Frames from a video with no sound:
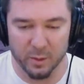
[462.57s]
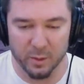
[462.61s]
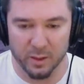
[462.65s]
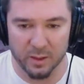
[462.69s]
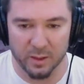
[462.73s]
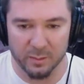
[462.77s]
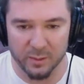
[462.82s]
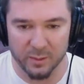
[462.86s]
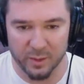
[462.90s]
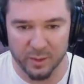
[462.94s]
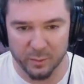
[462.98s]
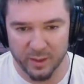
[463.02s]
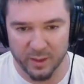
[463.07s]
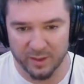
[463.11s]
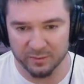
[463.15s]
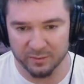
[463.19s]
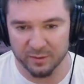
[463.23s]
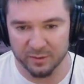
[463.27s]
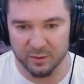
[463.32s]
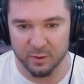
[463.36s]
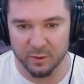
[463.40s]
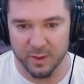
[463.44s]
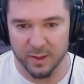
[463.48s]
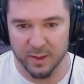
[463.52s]
my wife's
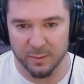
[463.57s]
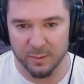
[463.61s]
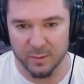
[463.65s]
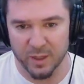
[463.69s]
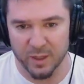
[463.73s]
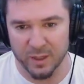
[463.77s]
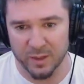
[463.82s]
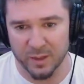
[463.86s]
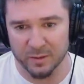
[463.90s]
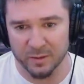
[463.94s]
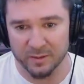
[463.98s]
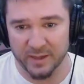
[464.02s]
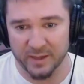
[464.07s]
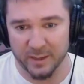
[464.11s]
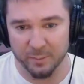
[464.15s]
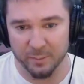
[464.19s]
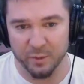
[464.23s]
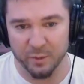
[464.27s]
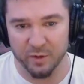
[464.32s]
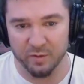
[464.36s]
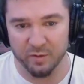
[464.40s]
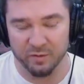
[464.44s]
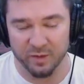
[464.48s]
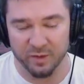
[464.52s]
grandma came
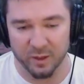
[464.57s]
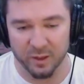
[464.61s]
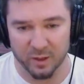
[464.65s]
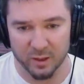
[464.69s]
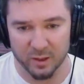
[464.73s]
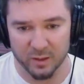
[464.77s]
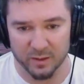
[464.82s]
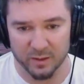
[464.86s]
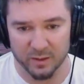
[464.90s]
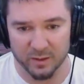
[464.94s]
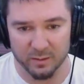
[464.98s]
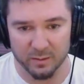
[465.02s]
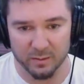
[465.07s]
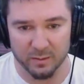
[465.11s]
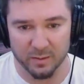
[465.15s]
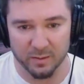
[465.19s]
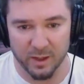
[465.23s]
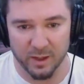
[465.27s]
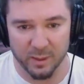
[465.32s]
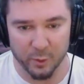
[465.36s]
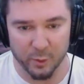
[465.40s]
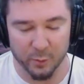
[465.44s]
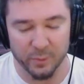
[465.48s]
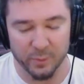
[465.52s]
over, and
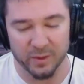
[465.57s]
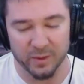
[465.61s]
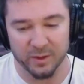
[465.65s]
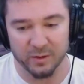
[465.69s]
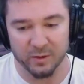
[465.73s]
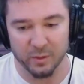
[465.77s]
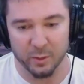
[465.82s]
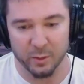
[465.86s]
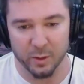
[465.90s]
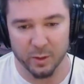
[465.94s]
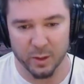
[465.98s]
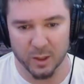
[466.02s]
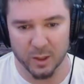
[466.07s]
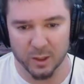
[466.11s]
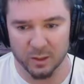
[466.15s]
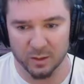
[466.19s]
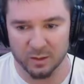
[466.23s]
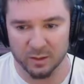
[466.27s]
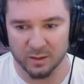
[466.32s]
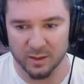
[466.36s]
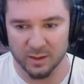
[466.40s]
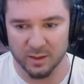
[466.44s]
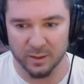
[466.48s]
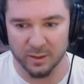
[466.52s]
I opened the door,
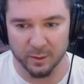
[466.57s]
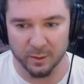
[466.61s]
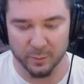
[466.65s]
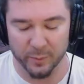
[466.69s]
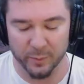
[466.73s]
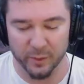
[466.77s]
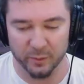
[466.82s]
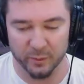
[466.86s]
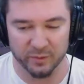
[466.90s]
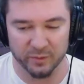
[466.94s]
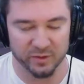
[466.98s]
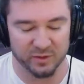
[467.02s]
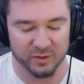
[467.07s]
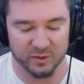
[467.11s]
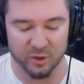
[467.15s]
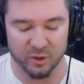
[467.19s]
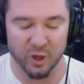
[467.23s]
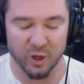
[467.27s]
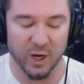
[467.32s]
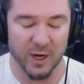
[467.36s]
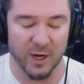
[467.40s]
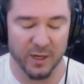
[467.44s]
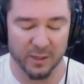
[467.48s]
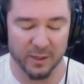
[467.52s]
and they're both just
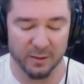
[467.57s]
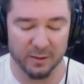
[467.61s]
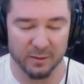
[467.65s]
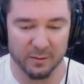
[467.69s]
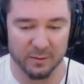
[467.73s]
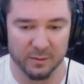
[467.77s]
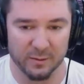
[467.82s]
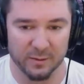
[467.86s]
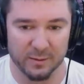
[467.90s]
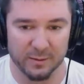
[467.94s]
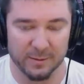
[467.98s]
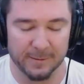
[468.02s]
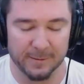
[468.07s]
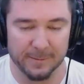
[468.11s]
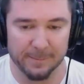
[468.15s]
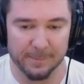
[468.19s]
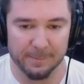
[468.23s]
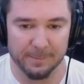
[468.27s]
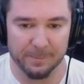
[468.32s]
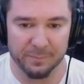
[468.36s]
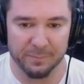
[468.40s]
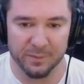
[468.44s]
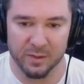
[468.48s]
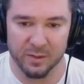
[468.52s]
crying.
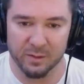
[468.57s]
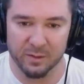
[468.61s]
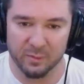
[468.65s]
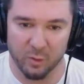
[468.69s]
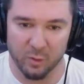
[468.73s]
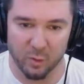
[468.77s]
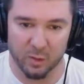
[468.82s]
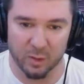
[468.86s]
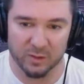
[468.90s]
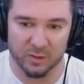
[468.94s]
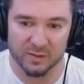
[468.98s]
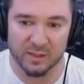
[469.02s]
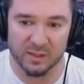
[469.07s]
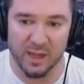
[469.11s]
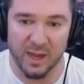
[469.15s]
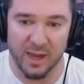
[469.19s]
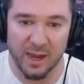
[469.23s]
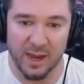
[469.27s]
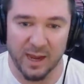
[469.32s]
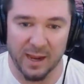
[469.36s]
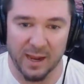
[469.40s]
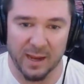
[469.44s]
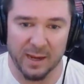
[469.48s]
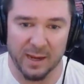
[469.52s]
Of course,
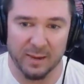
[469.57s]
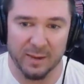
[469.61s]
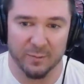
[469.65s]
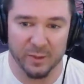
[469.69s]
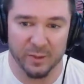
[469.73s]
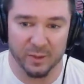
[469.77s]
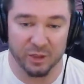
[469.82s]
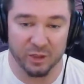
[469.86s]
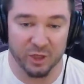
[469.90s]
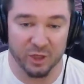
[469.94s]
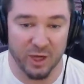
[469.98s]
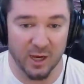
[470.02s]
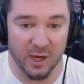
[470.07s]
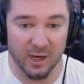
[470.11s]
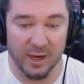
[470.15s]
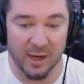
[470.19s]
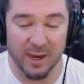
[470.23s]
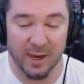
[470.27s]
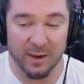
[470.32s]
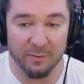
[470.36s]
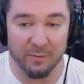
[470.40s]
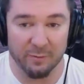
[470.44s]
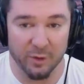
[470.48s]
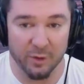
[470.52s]
I am in shock. I
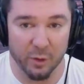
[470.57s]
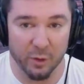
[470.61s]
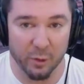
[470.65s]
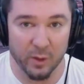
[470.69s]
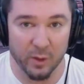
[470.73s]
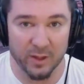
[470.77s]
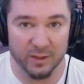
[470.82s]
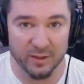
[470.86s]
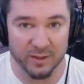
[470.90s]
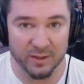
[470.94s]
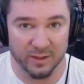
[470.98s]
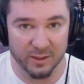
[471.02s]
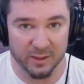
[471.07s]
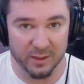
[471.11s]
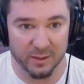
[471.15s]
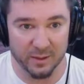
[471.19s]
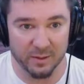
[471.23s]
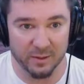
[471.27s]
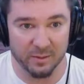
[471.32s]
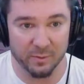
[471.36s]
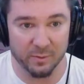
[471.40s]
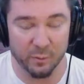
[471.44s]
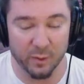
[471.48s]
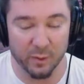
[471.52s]
have no idea
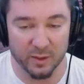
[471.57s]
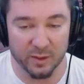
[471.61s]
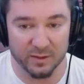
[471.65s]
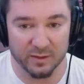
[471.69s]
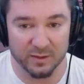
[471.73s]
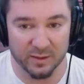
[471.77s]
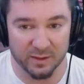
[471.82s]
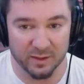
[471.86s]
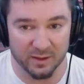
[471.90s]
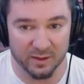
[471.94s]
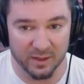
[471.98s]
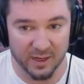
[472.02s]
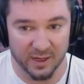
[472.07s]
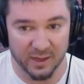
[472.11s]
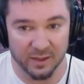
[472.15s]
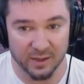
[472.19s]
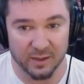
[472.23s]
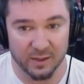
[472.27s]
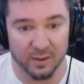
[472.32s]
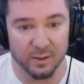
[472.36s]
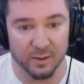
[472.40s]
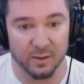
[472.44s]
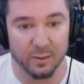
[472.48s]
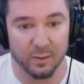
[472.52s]
what to
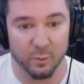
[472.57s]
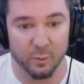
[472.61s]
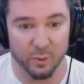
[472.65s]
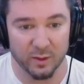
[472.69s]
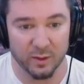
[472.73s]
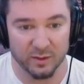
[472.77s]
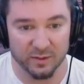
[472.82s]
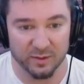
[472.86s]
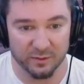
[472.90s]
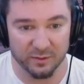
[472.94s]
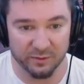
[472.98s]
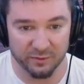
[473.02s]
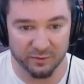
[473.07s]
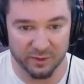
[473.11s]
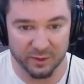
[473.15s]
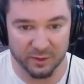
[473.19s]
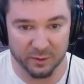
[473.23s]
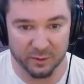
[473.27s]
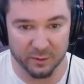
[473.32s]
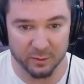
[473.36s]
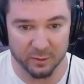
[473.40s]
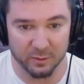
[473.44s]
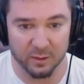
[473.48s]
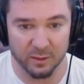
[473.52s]
think, what to
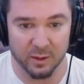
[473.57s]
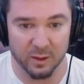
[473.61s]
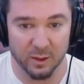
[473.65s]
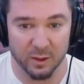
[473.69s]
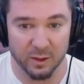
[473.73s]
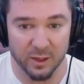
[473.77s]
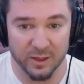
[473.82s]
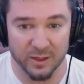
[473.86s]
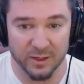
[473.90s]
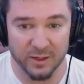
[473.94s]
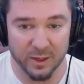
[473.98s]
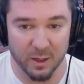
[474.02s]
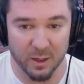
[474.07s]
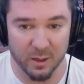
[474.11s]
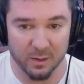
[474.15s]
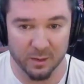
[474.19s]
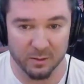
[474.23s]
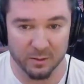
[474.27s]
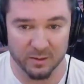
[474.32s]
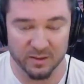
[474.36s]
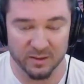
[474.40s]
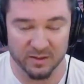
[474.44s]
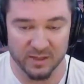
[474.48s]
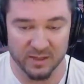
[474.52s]
feel. All I
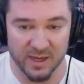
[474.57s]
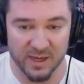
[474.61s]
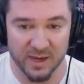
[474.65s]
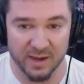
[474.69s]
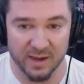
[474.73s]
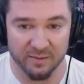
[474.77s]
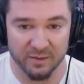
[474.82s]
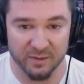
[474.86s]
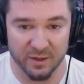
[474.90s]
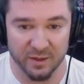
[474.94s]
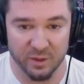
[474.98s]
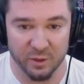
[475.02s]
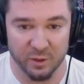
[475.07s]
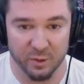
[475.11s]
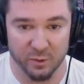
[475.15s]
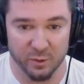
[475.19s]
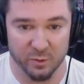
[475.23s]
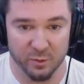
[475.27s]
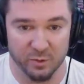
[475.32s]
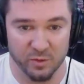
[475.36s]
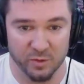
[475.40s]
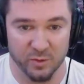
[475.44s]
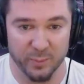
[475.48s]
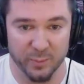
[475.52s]
know is I have a
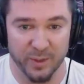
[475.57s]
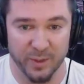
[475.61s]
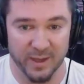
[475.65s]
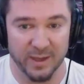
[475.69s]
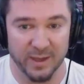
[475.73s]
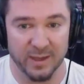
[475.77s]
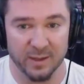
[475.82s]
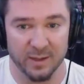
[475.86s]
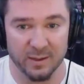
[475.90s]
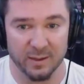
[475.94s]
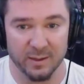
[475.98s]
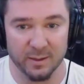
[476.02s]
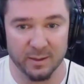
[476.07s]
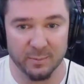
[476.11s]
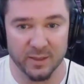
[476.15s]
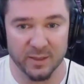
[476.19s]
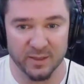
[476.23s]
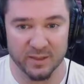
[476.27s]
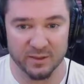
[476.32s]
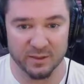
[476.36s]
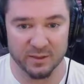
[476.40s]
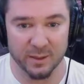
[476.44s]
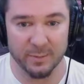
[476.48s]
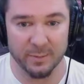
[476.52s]
huge pit in my
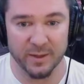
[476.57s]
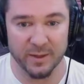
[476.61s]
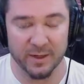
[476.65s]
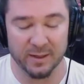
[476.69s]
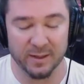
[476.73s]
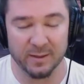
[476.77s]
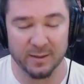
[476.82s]
stomach